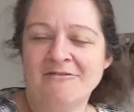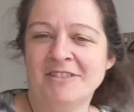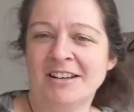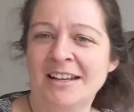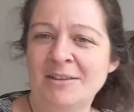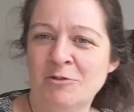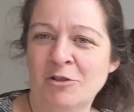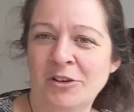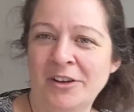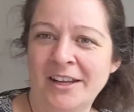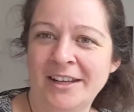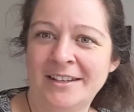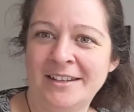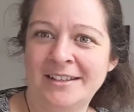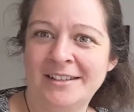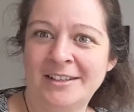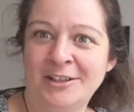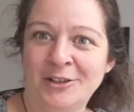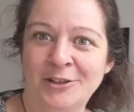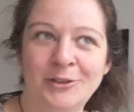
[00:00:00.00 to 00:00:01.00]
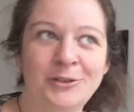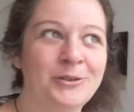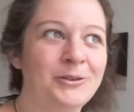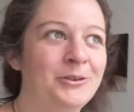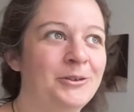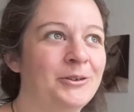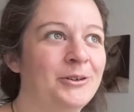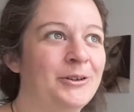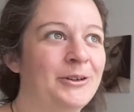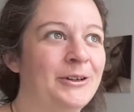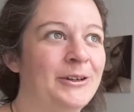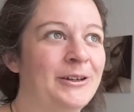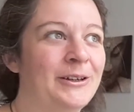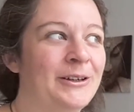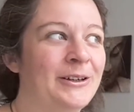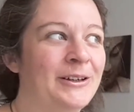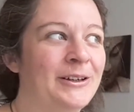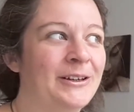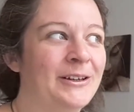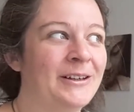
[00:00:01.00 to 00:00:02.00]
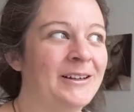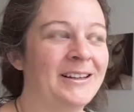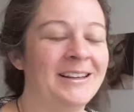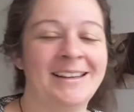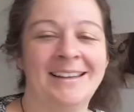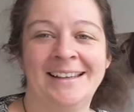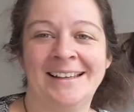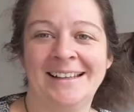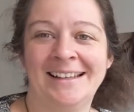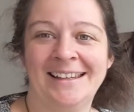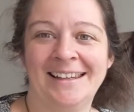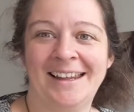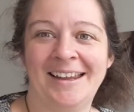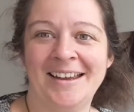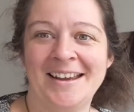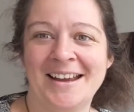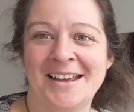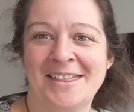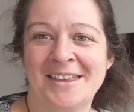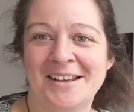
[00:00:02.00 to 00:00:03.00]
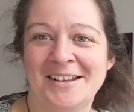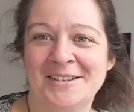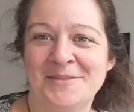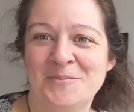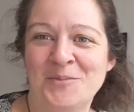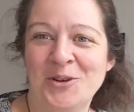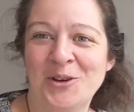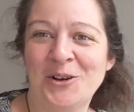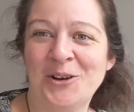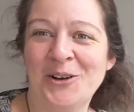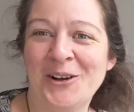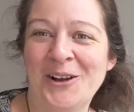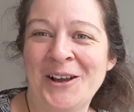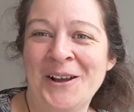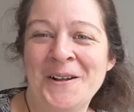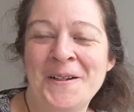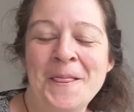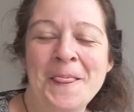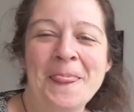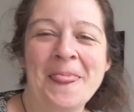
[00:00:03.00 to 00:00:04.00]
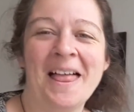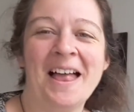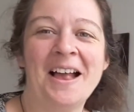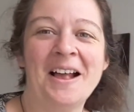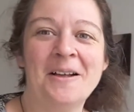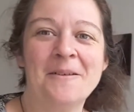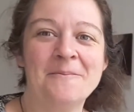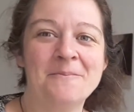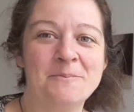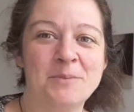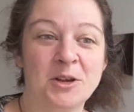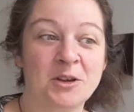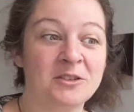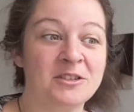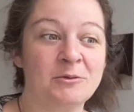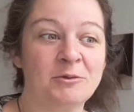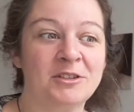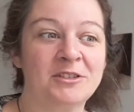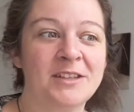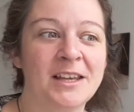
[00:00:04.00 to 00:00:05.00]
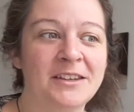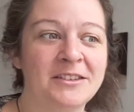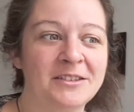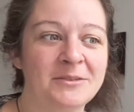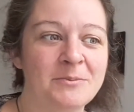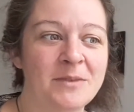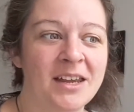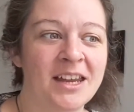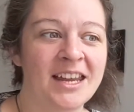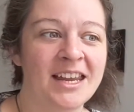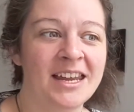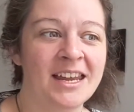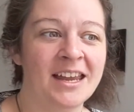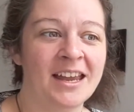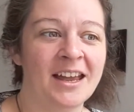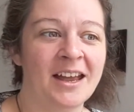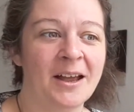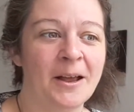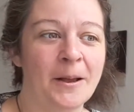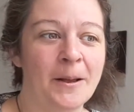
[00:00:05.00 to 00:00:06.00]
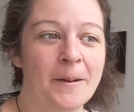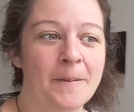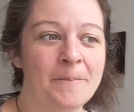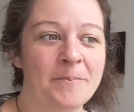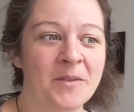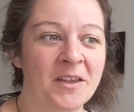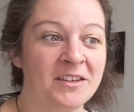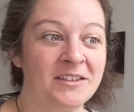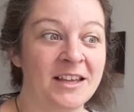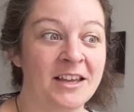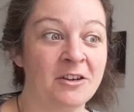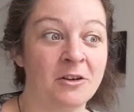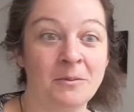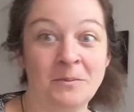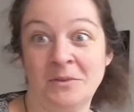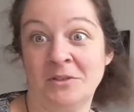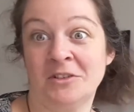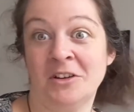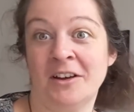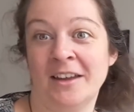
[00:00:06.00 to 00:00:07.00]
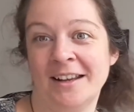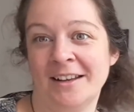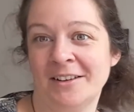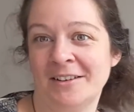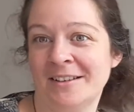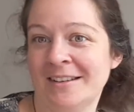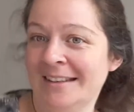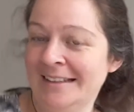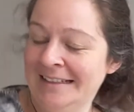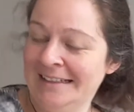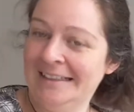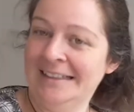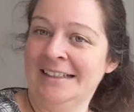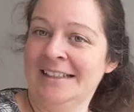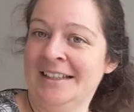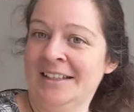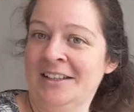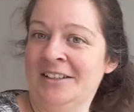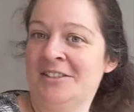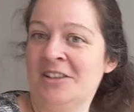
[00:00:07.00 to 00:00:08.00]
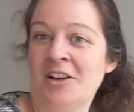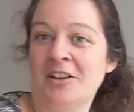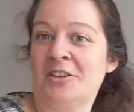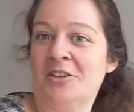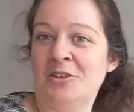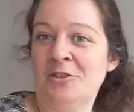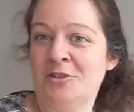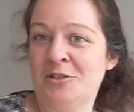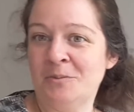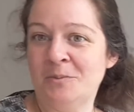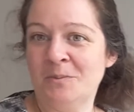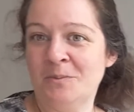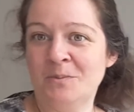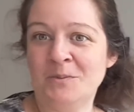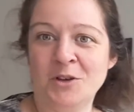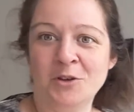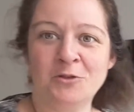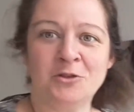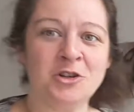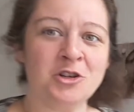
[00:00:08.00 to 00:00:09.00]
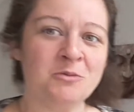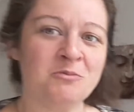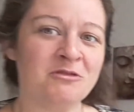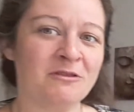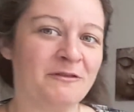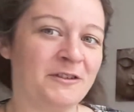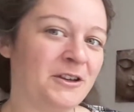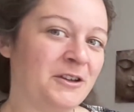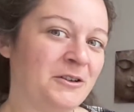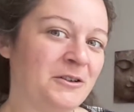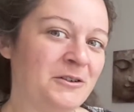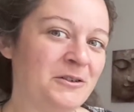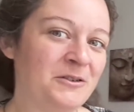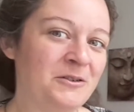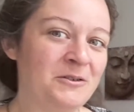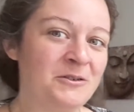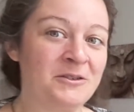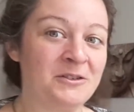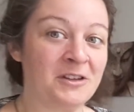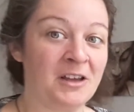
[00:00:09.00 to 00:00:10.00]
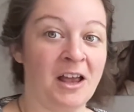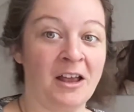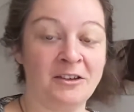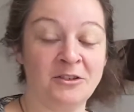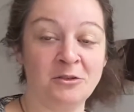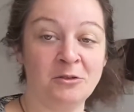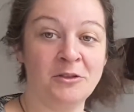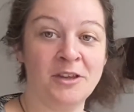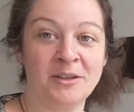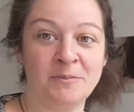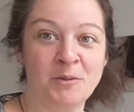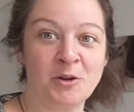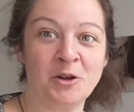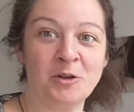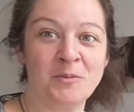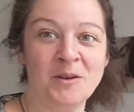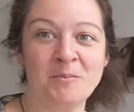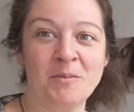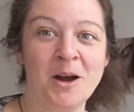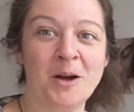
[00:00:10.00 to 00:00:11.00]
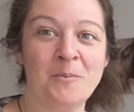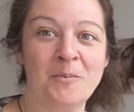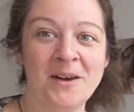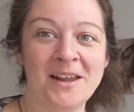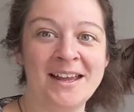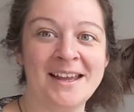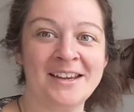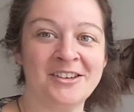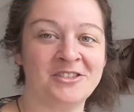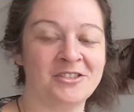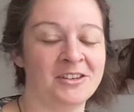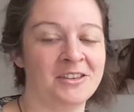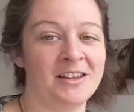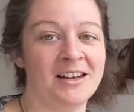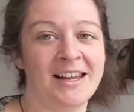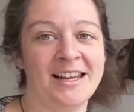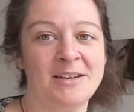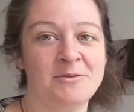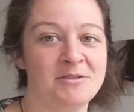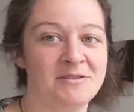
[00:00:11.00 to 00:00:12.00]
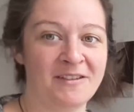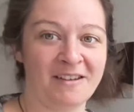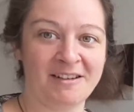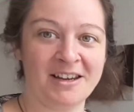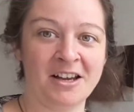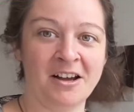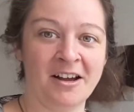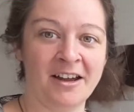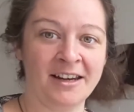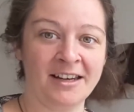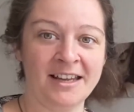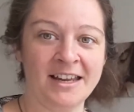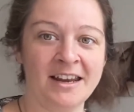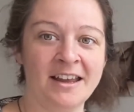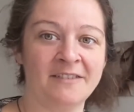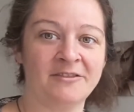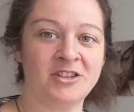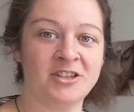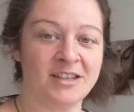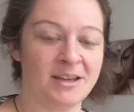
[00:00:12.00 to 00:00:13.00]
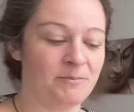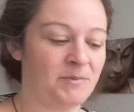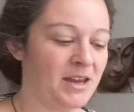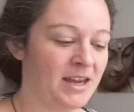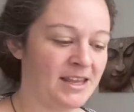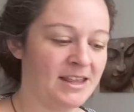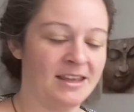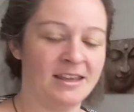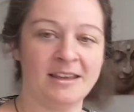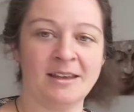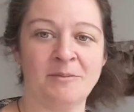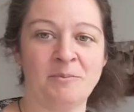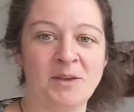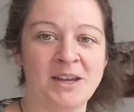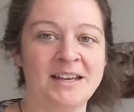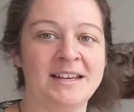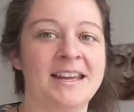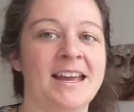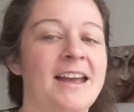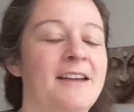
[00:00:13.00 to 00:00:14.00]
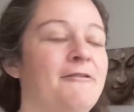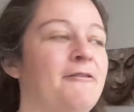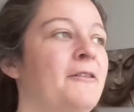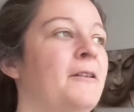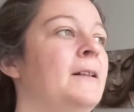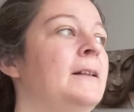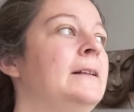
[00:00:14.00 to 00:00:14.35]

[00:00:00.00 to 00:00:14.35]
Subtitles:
really wanted to like this book because it was sent to me. I said I'm starting to do some YouTube reviews. I saw this book had been published, and the lady was very kindly enough. She sent me the PDF.